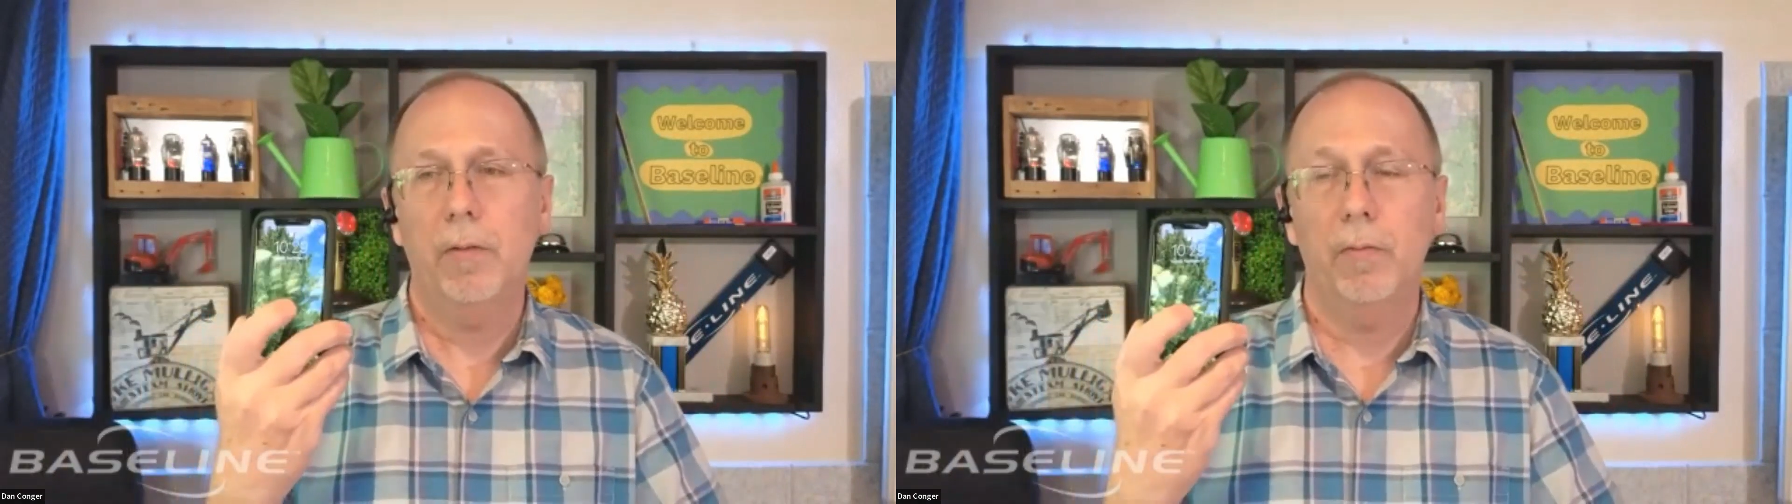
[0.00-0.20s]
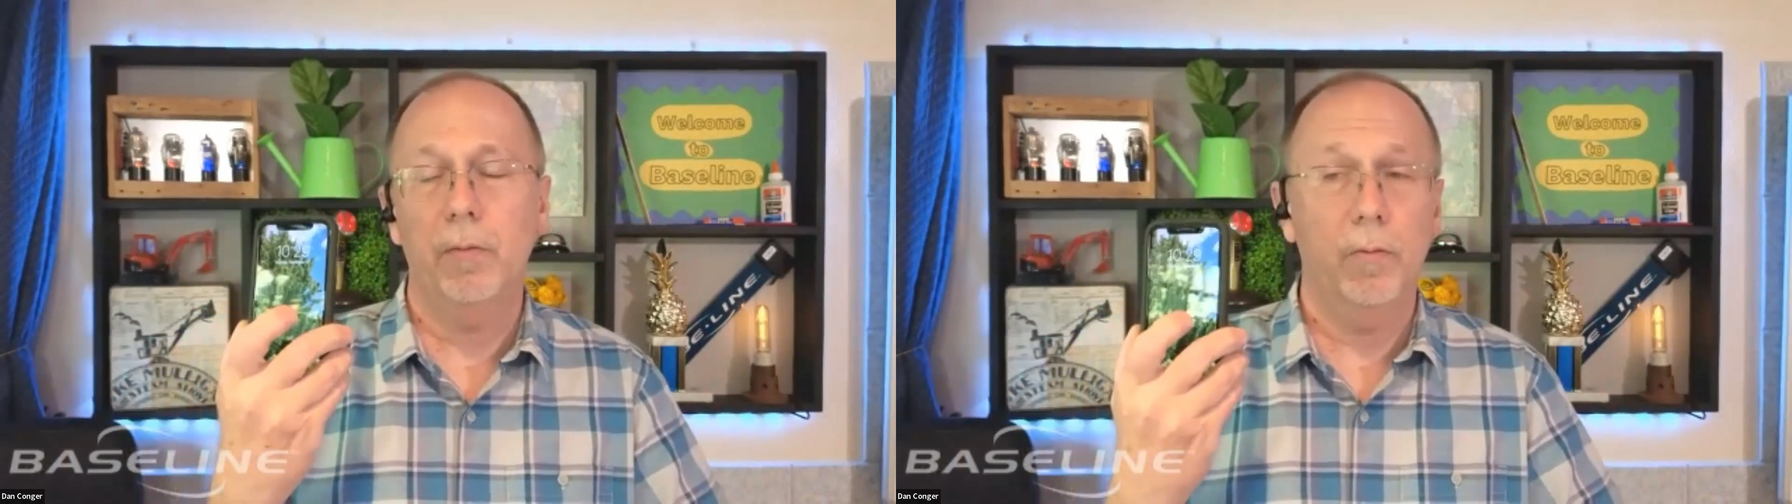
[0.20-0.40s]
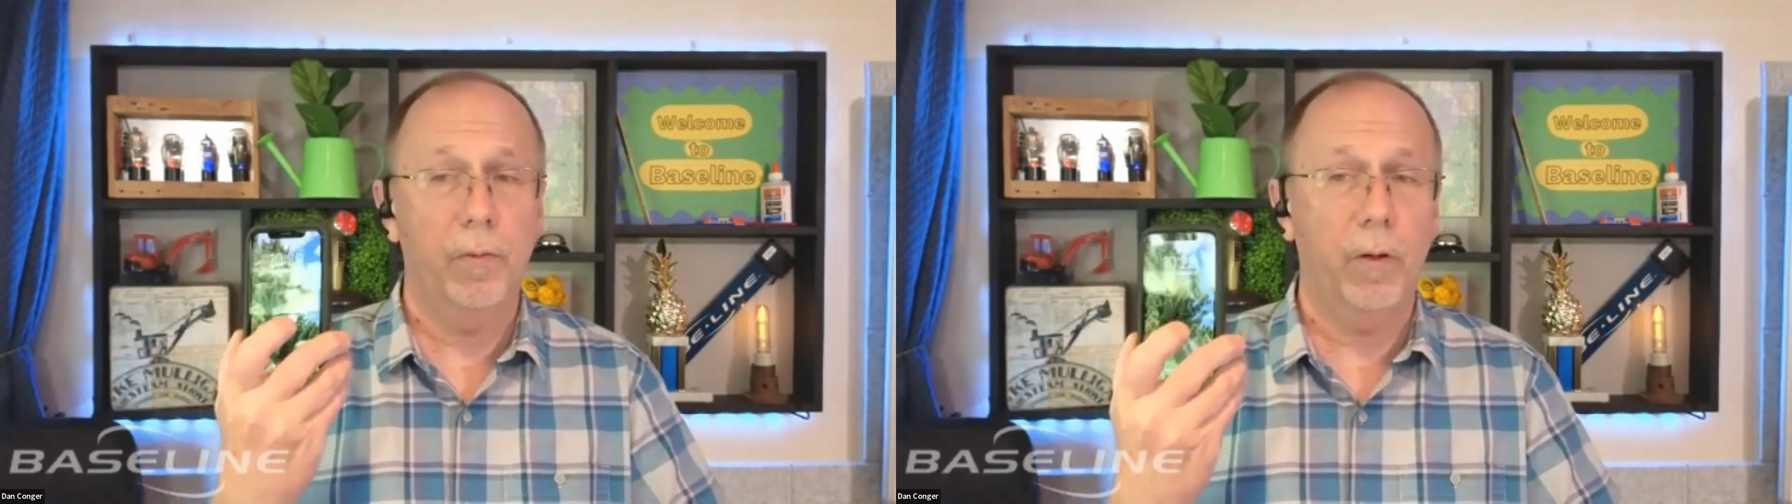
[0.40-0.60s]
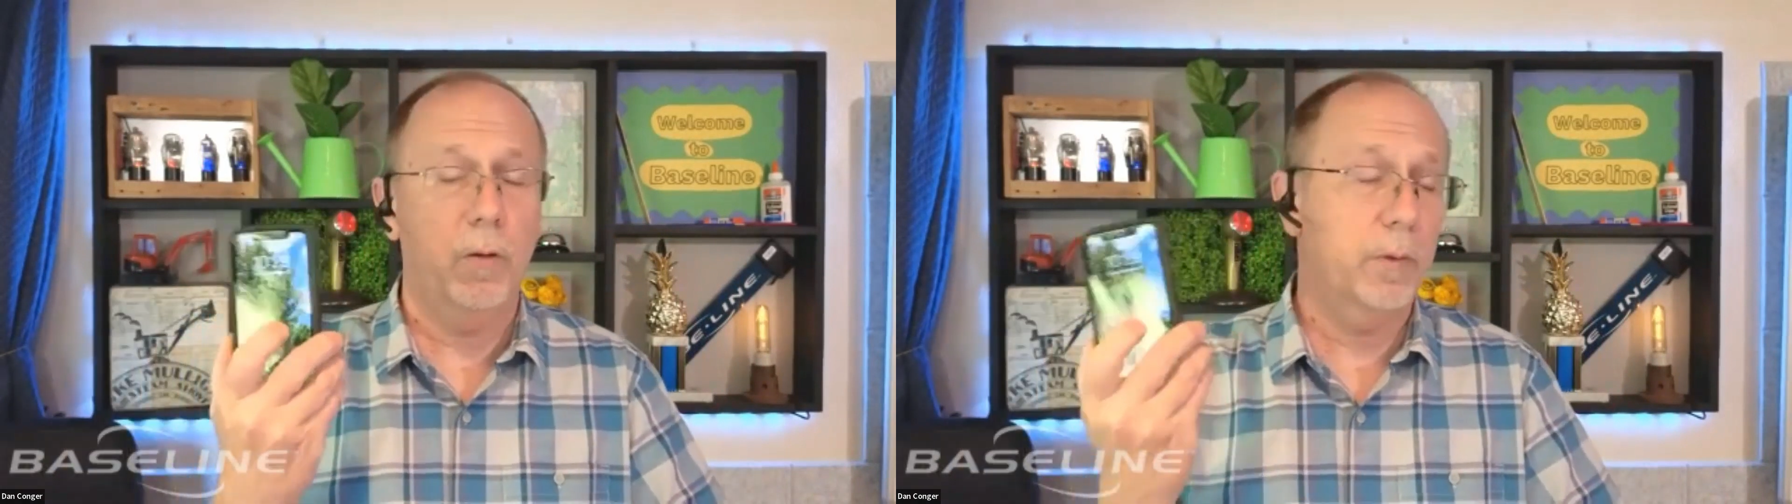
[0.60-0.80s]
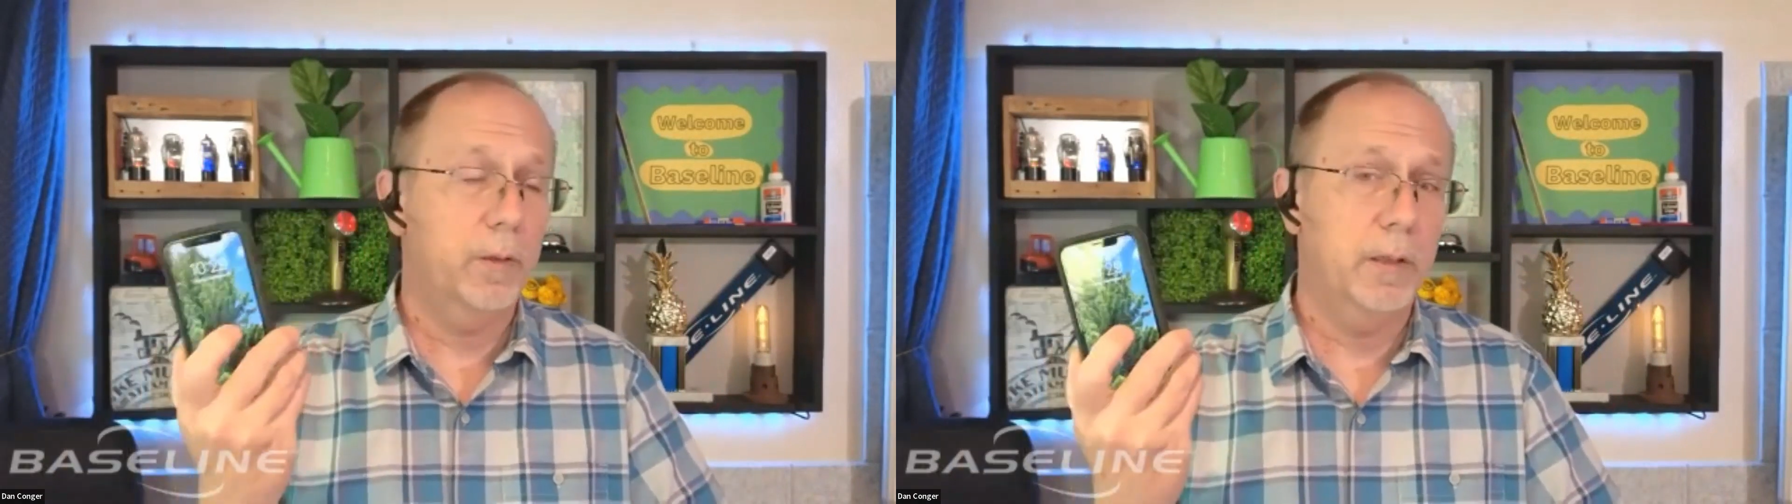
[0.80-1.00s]
through your
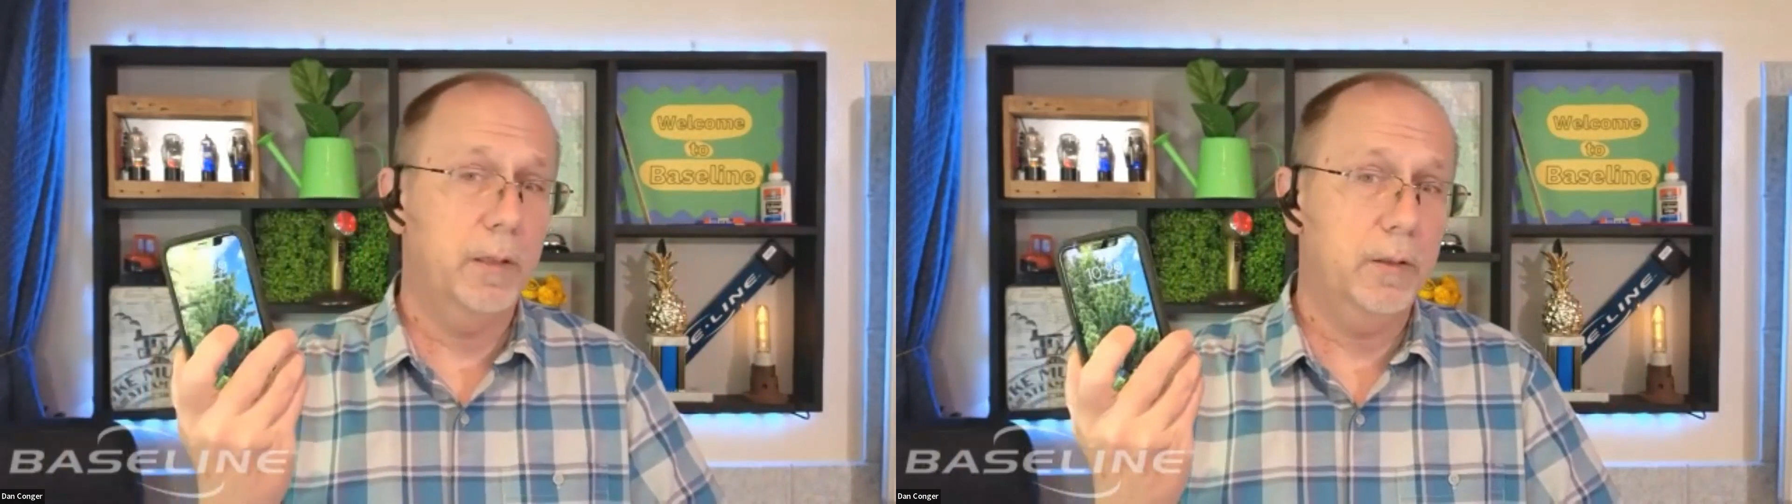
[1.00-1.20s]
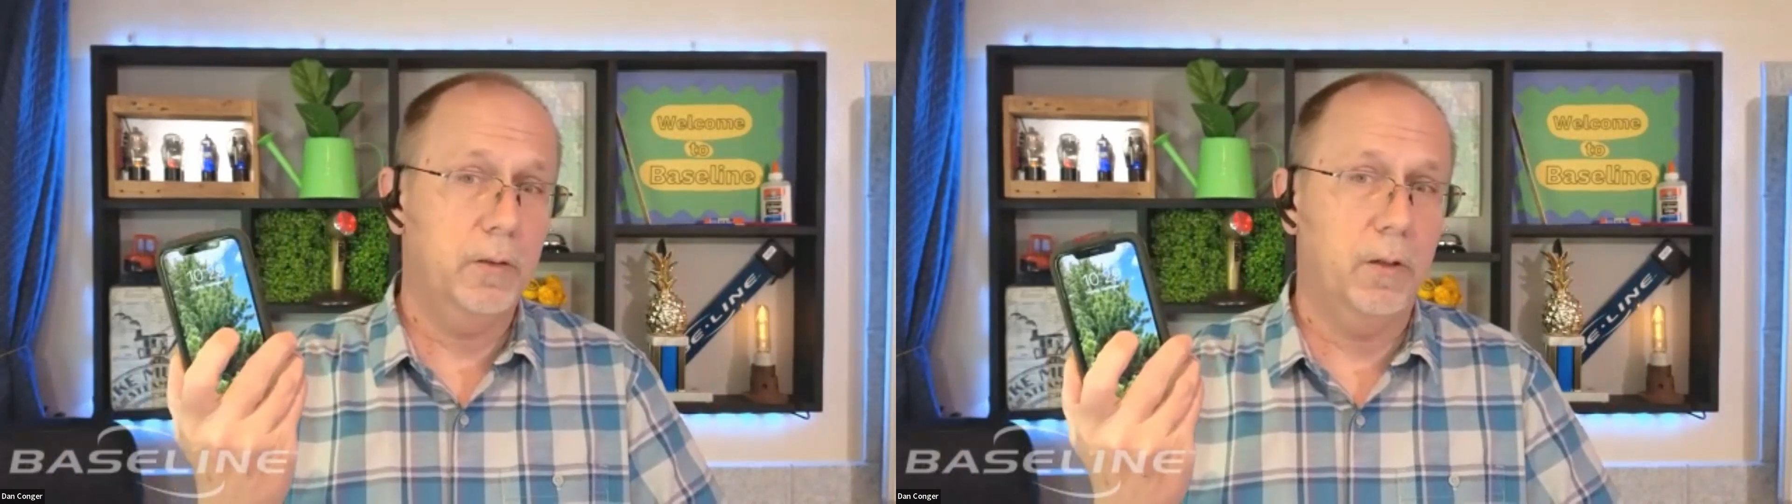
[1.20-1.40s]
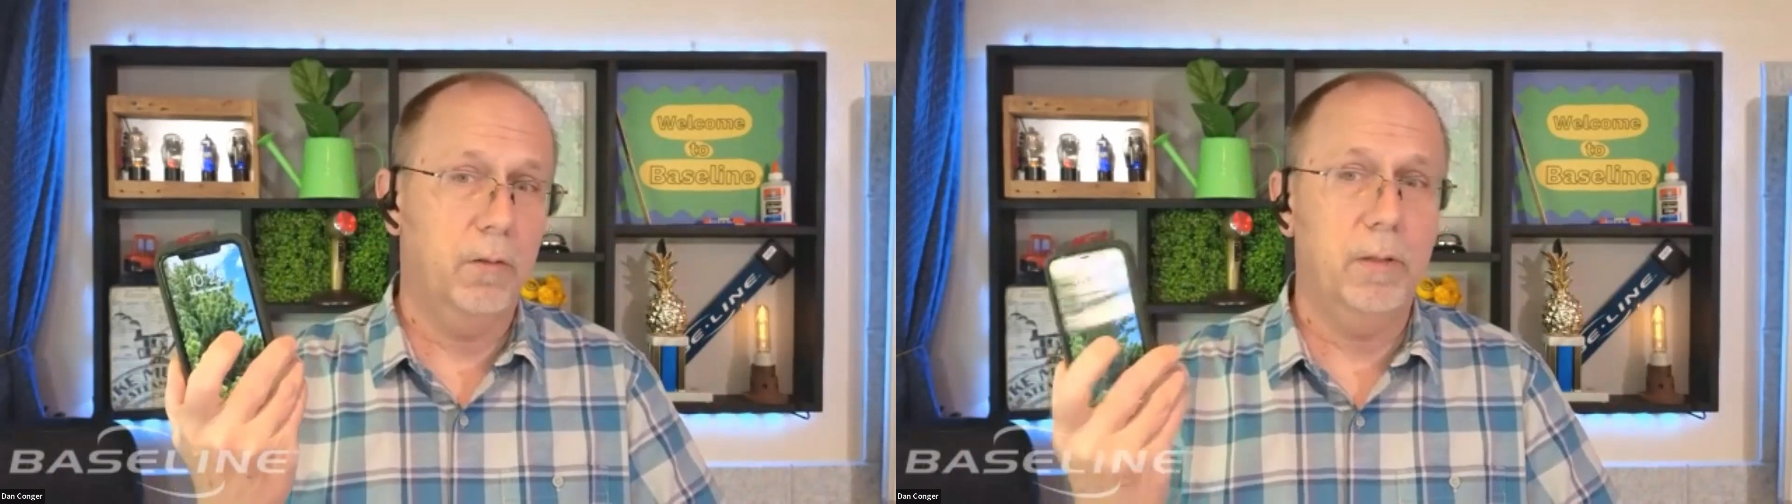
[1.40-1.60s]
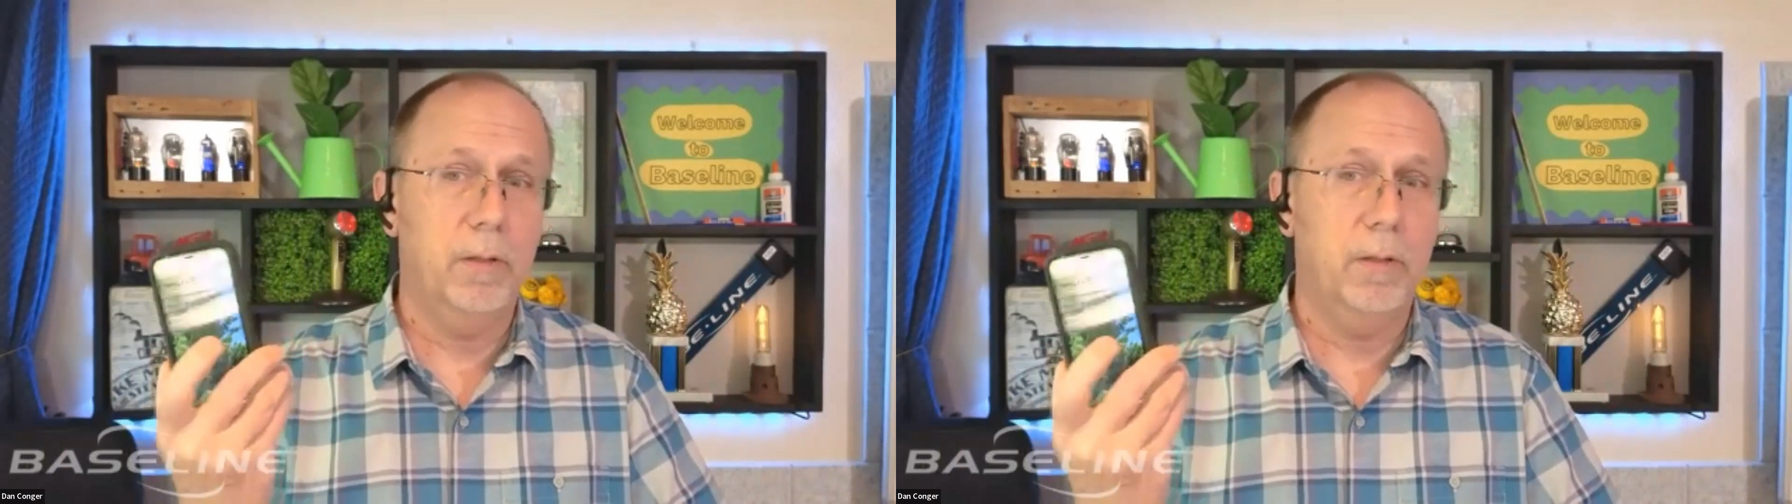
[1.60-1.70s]
phone, which I didn't show.